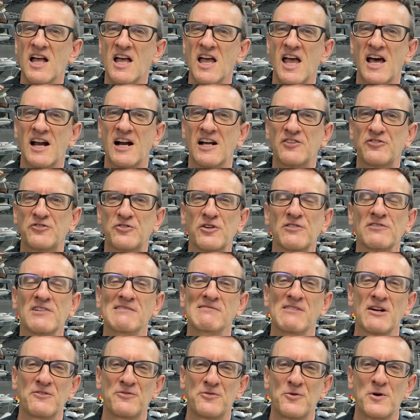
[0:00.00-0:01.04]
And I certainly
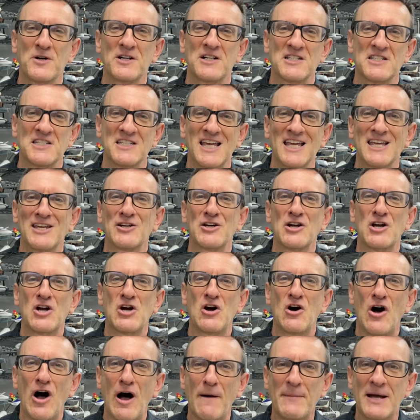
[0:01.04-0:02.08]
look forward to seeing your
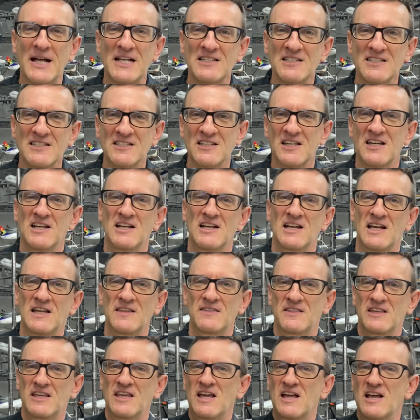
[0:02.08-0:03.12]
comments
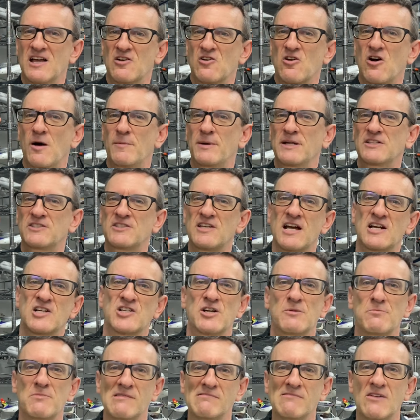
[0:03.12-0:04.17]
in the comment
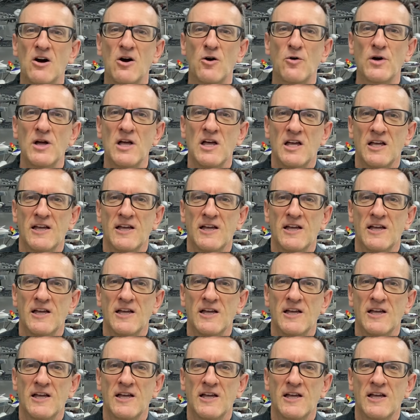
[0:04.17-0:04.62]
section below.